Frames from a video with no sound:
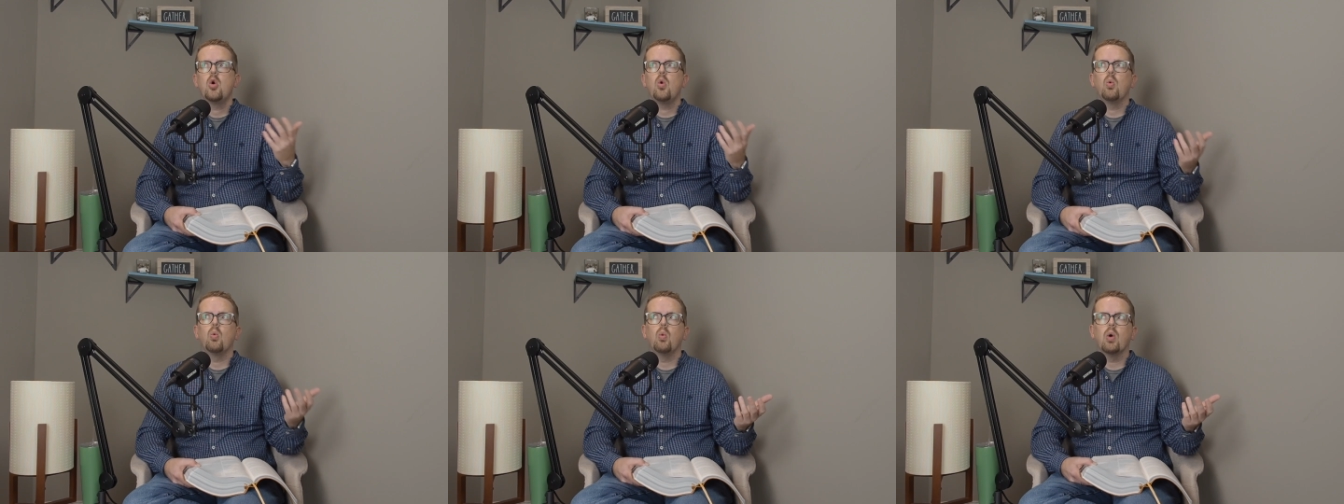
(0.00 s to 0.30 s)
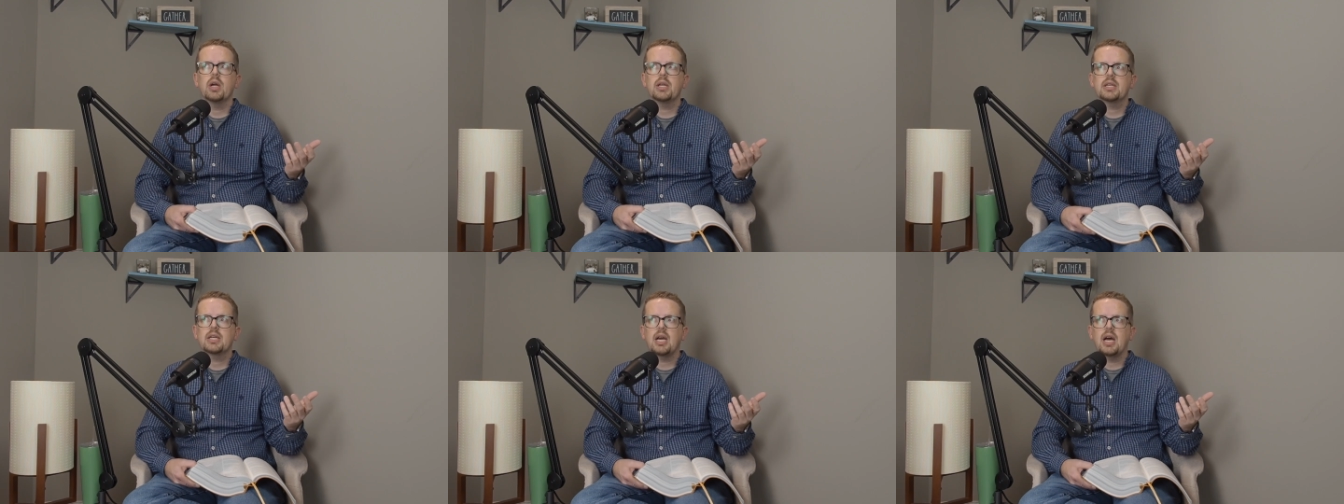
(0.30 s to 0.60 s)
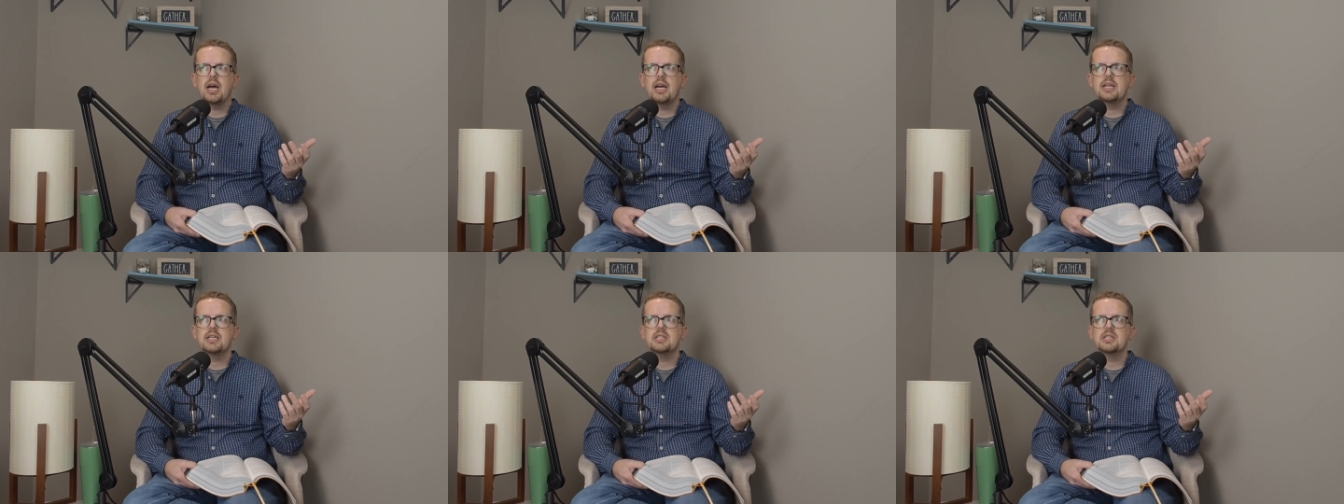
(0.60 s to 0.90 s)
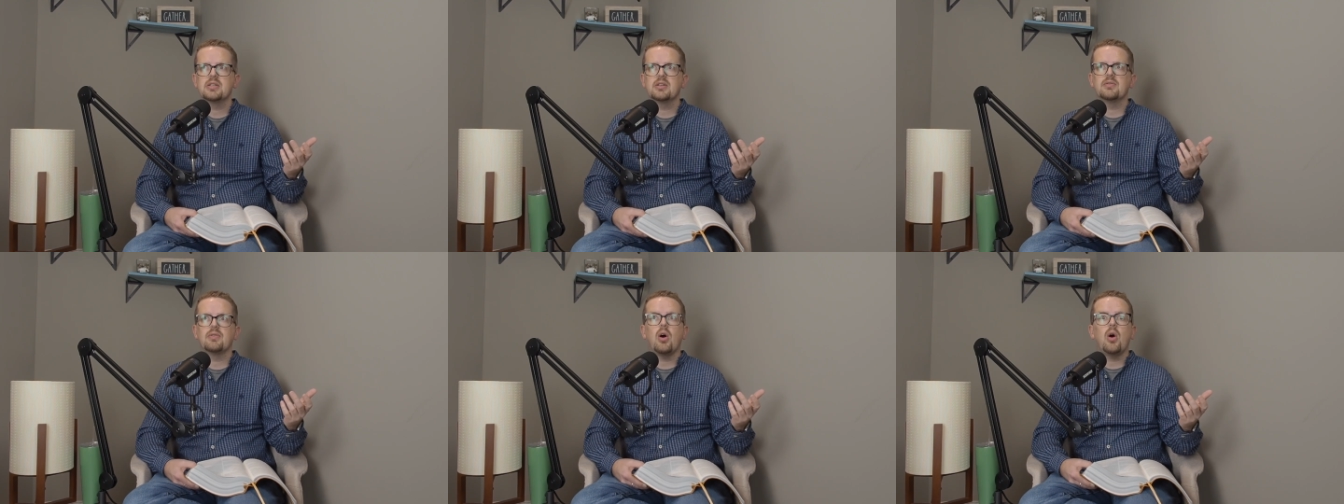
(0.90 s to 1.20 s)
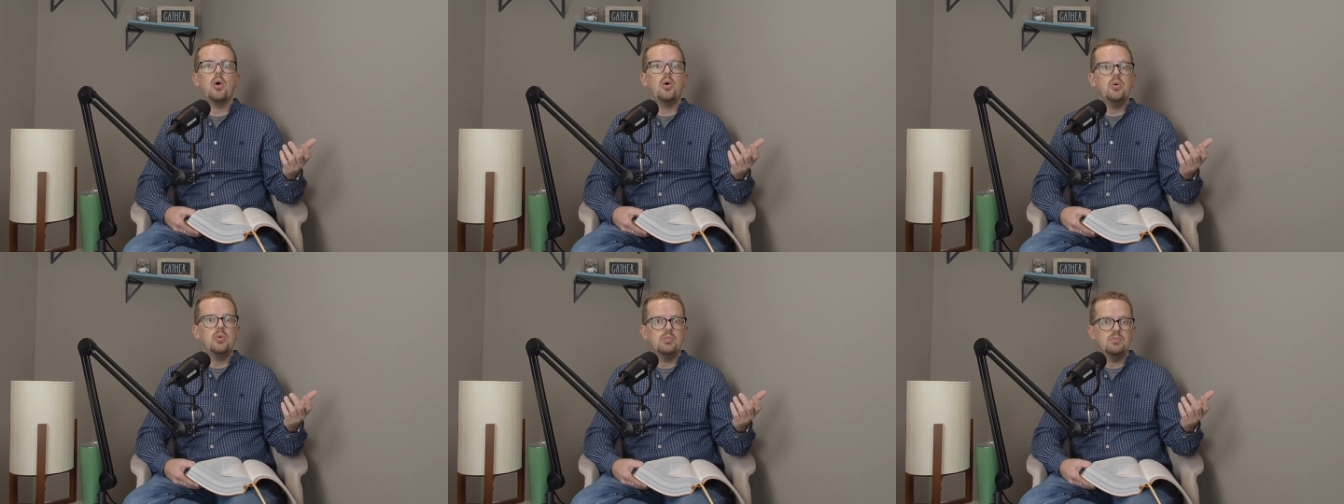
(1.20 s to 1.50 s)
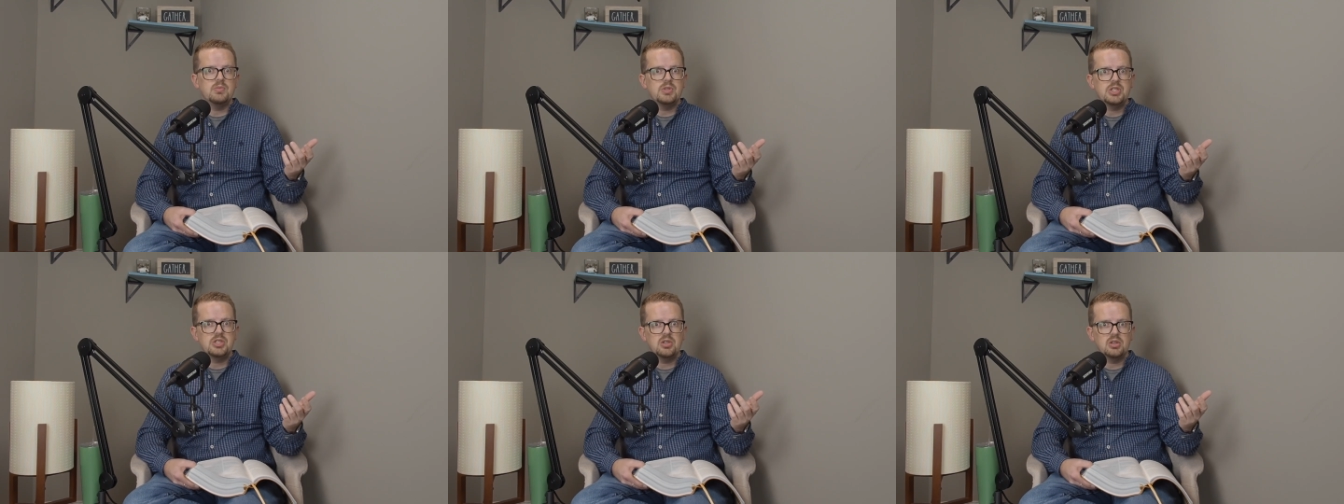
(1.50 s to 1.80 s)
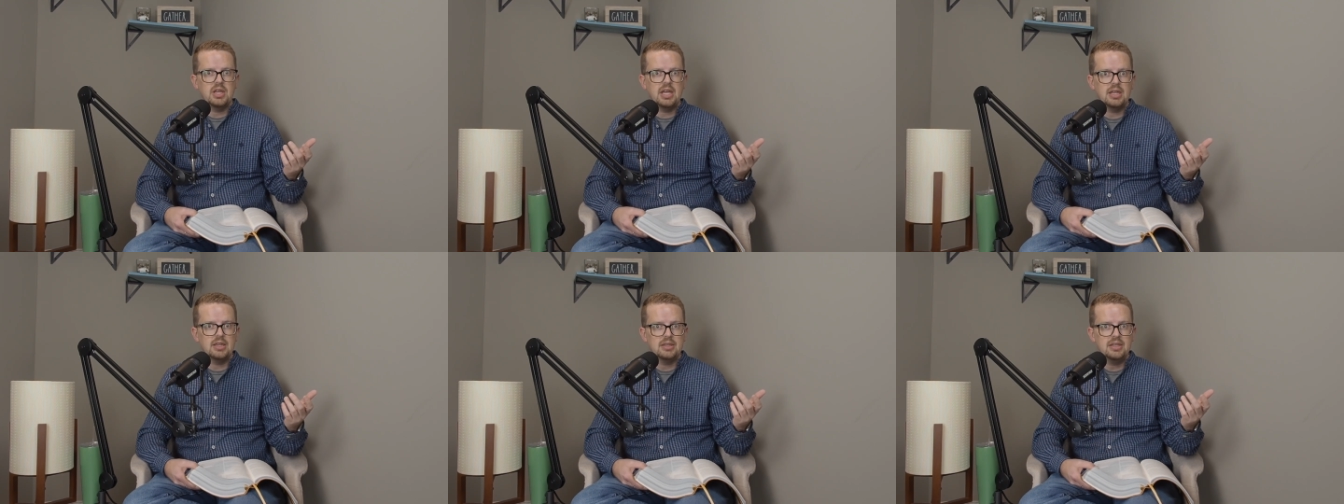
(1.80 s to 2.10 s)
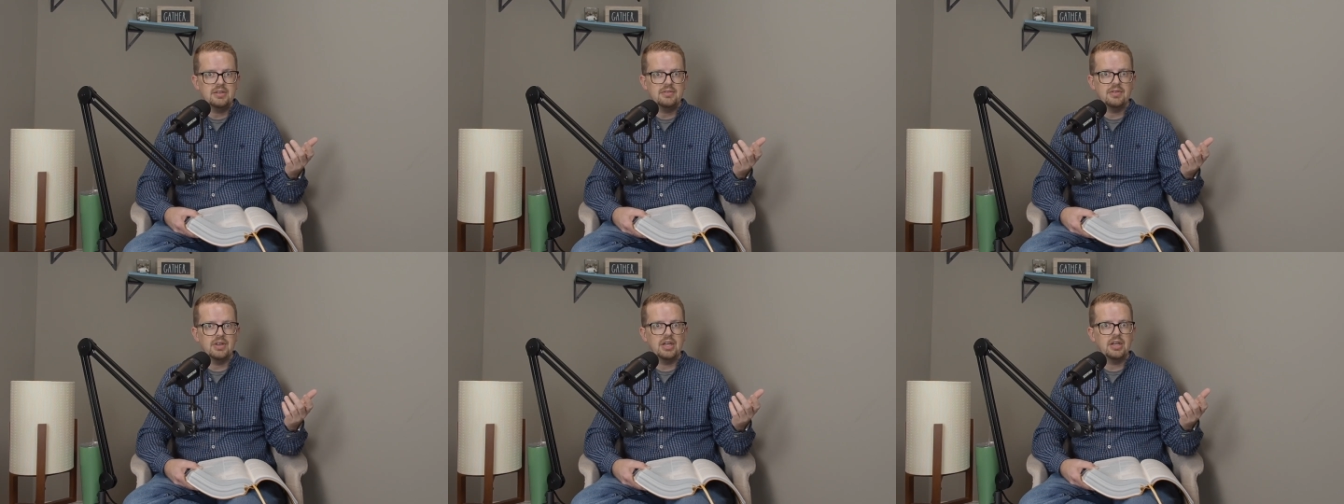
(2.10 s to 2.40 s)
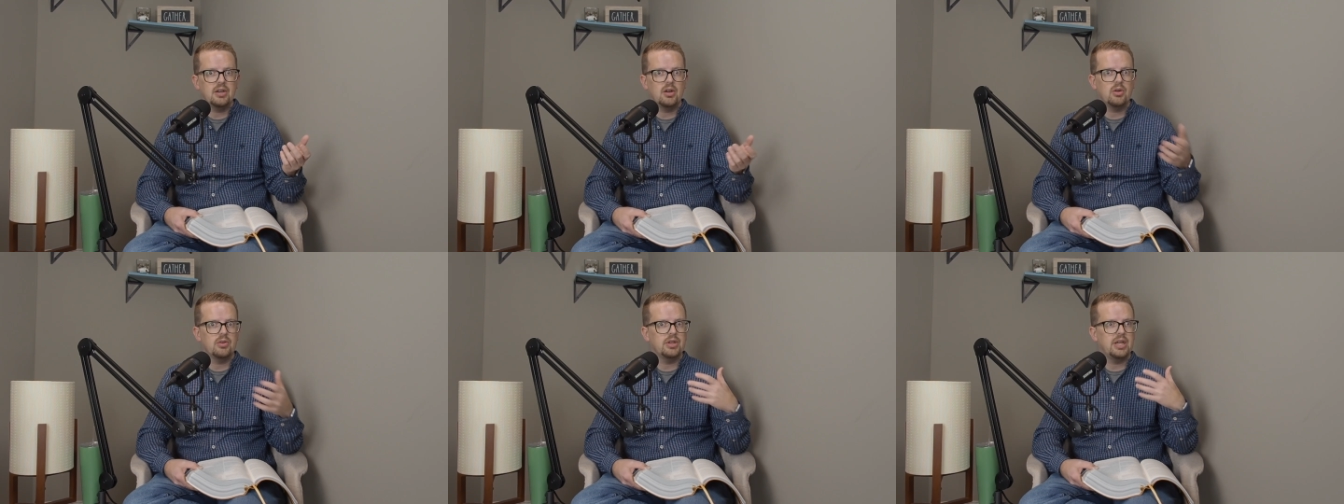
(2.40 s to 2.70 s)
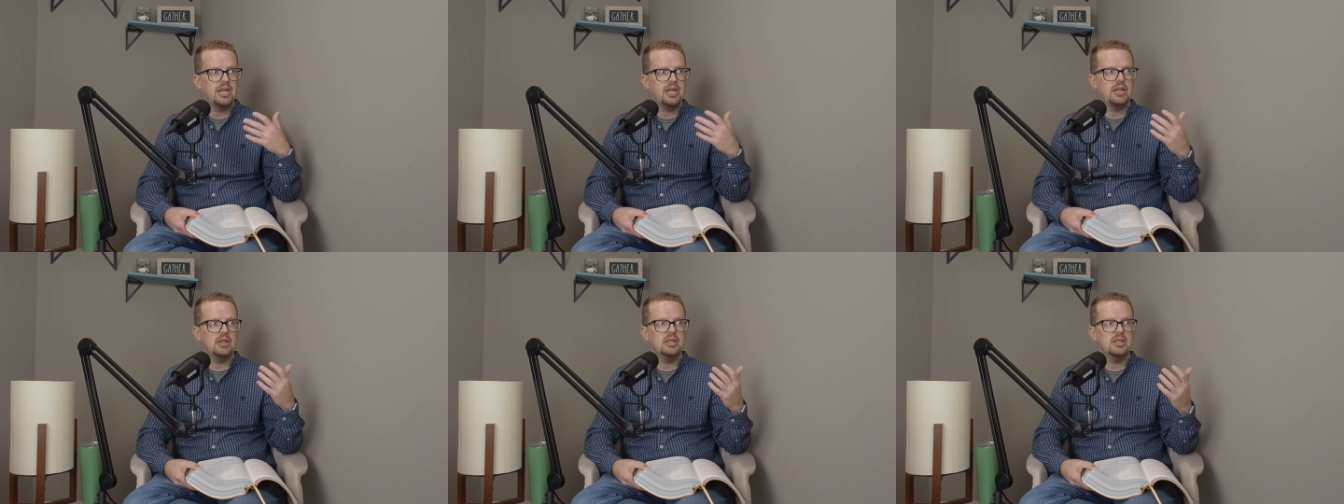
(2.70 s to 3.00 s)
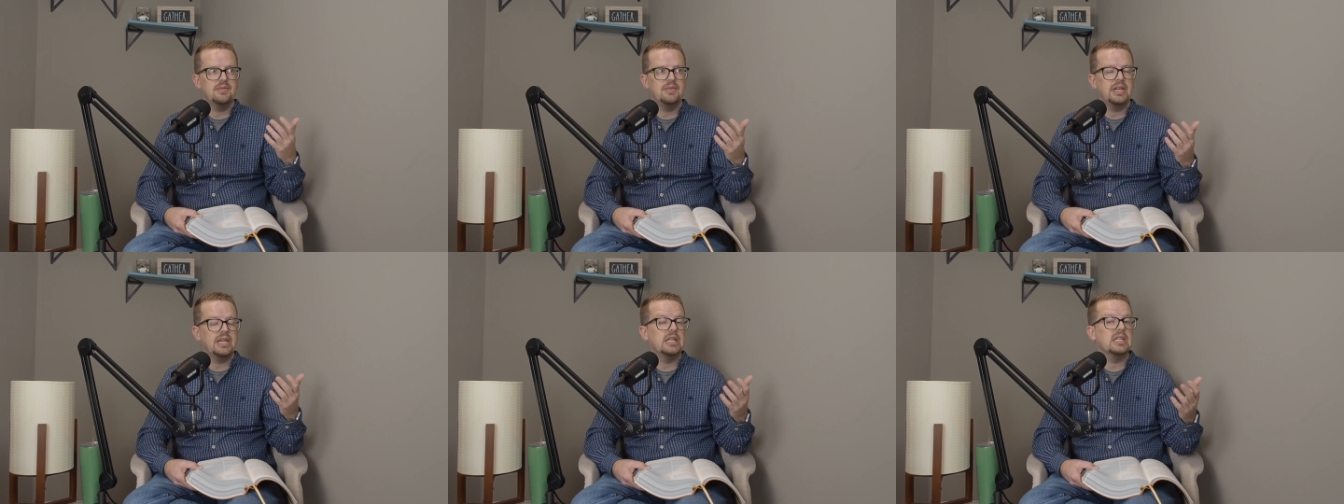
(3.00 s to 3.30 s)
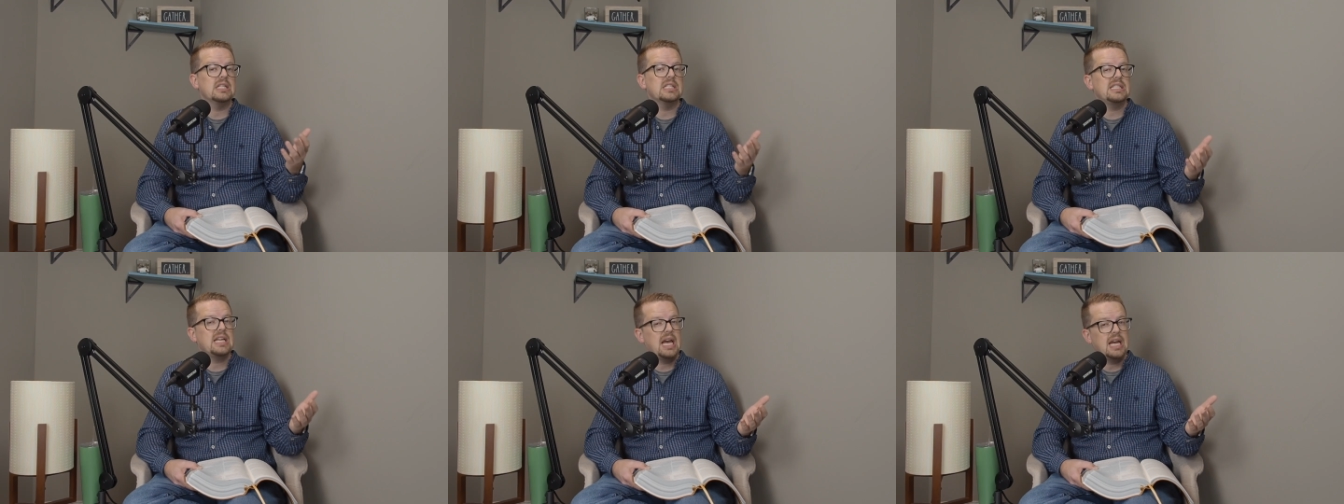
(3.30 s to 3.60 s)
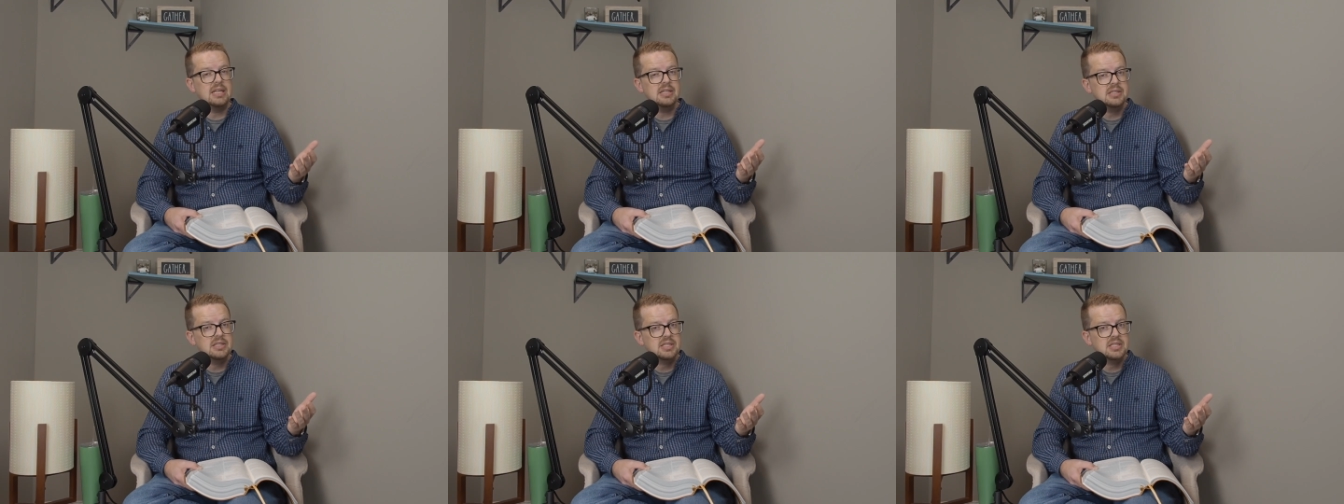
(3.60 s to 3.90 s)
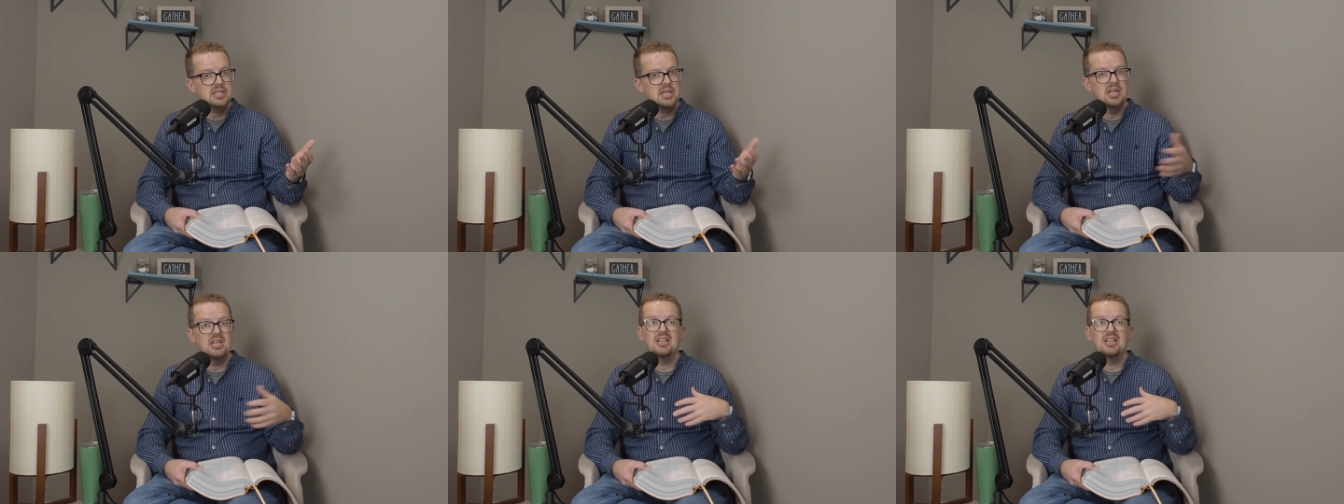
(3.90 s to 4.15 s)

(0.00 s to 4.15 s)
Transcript: What kinds of homes do they live in? Are they living in tents?